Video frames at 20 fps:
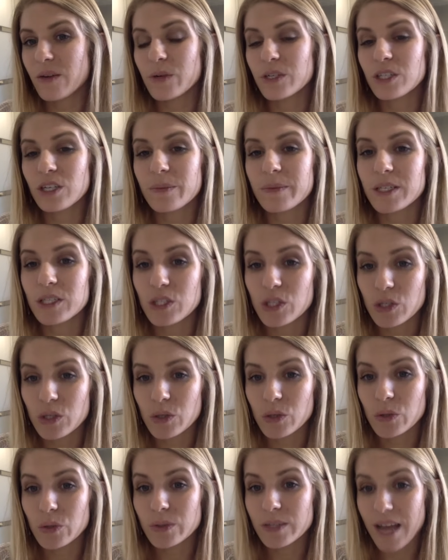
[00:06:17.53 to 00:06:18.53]
which can be
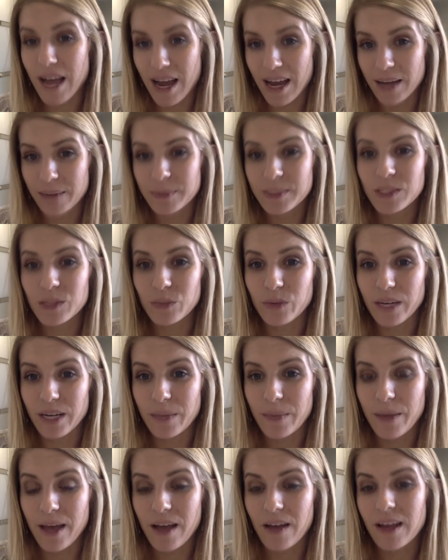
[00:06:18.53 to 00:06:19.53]
2 times the rent
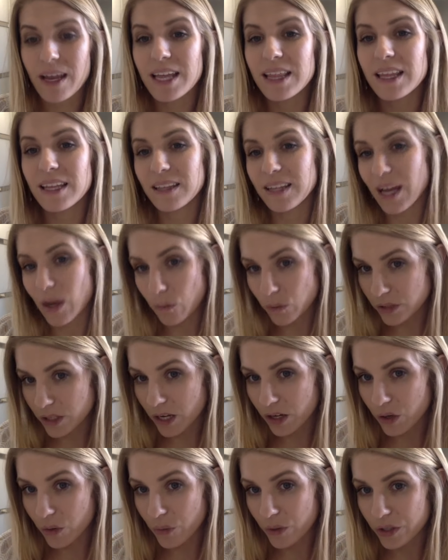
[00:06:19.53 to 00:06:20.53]
amount, and then that will
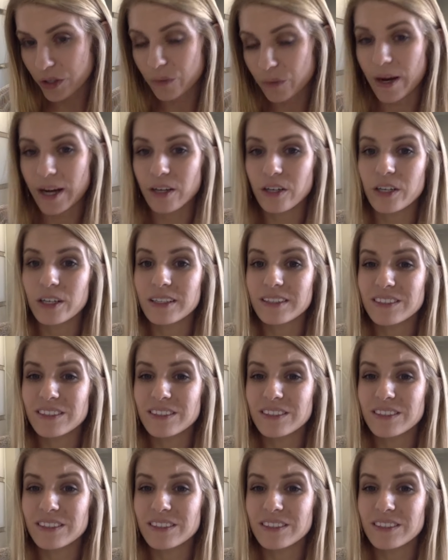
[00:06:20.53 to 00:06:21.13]
not go on your record.